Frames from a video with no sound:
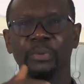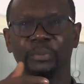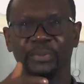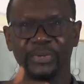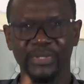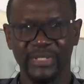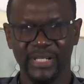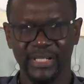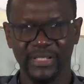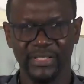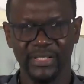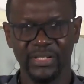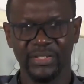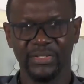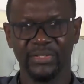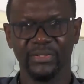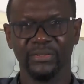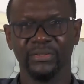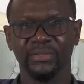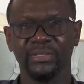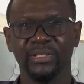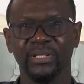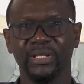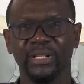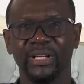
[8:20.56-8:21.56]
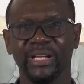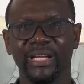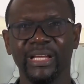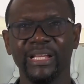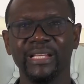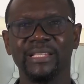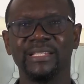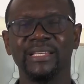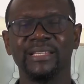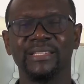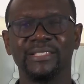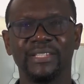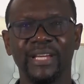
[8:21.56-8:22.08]
representation.
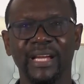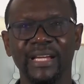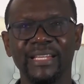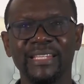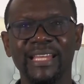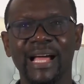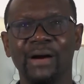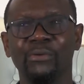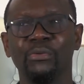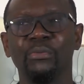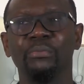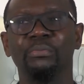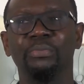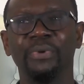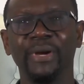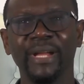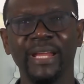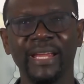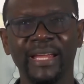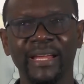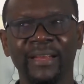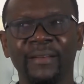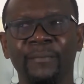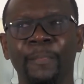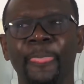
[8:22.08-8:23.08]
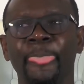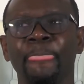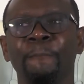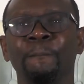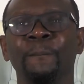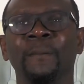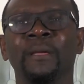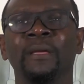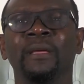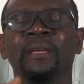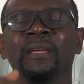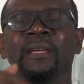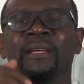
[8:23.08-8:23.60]
It's a change that will bring in
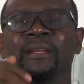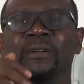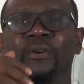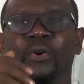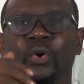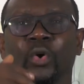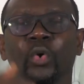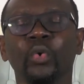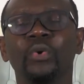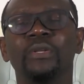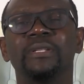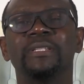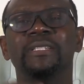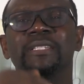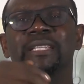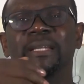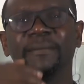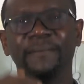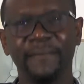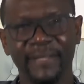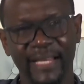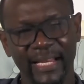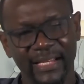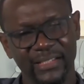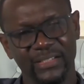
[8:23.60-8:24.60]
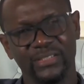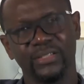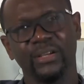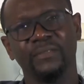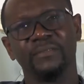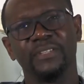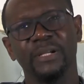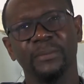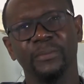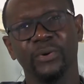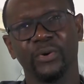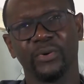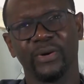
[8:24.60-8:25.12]
good dividends
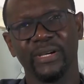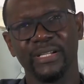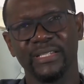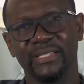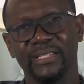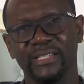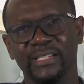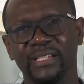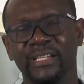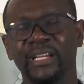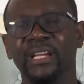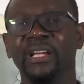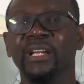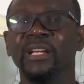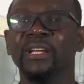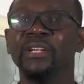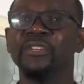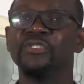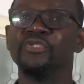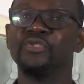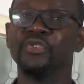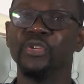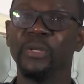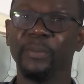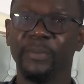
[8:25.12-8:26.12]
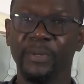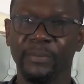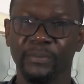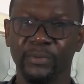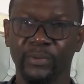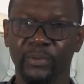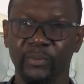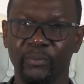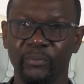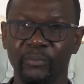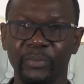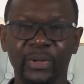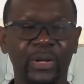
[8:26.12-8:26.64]
of democracy to the
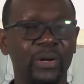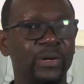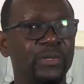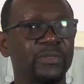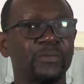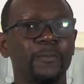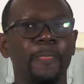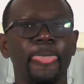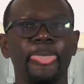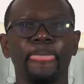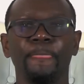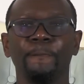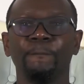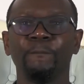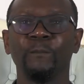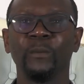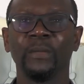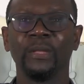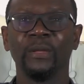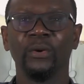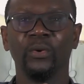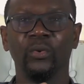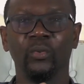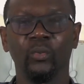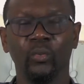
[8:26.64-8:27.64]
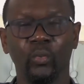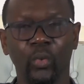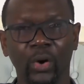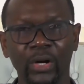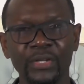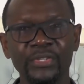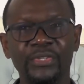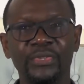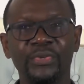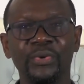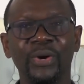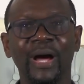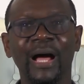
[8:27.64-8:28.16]
people. Because
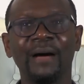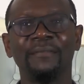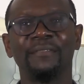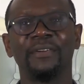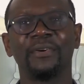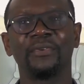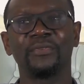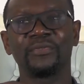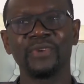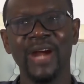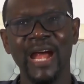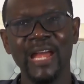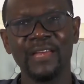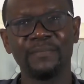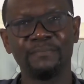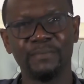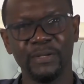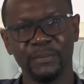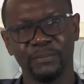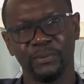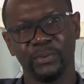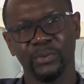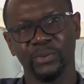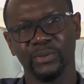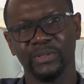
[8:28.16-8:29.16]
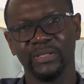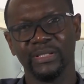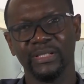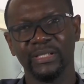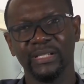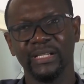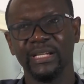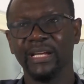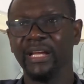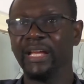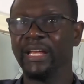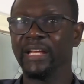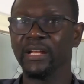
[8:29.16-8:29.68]
once you have the right people
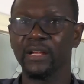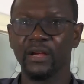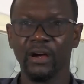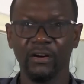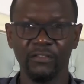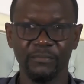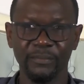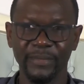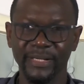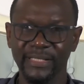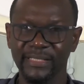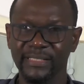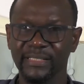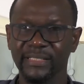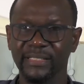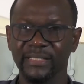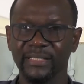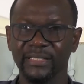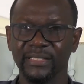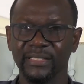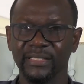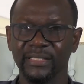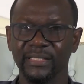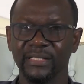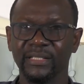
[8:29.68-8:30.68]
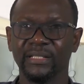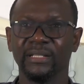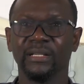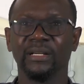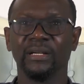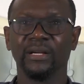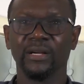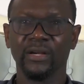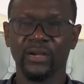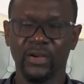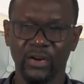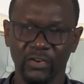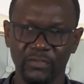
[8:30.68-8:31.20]
in government,
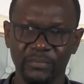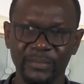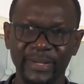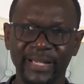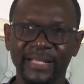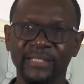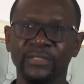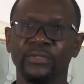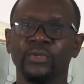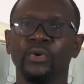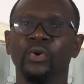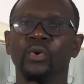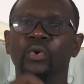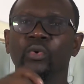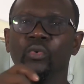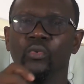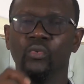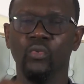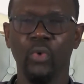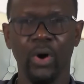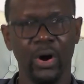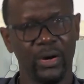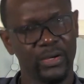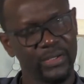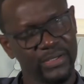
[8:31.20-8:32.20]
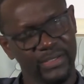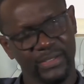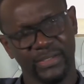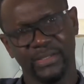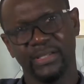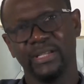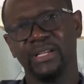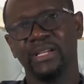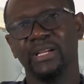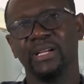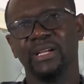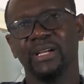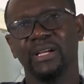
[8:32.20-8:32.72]
government works
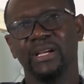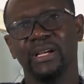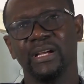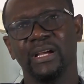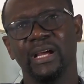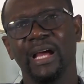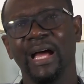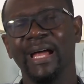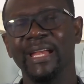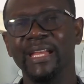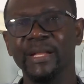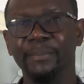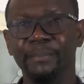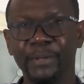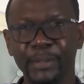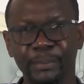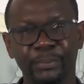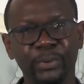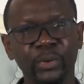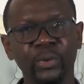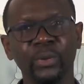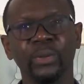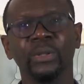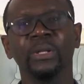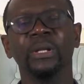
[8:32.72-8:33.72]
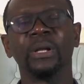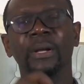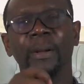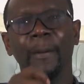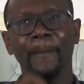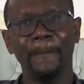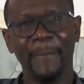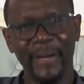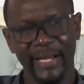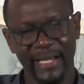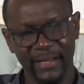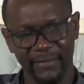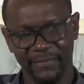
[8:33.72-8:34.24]
and the people
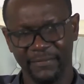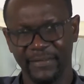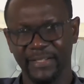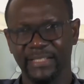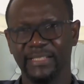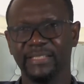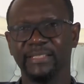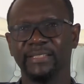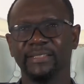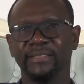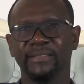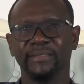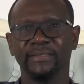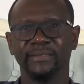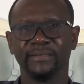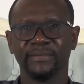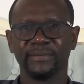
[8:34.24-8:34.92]
benefit.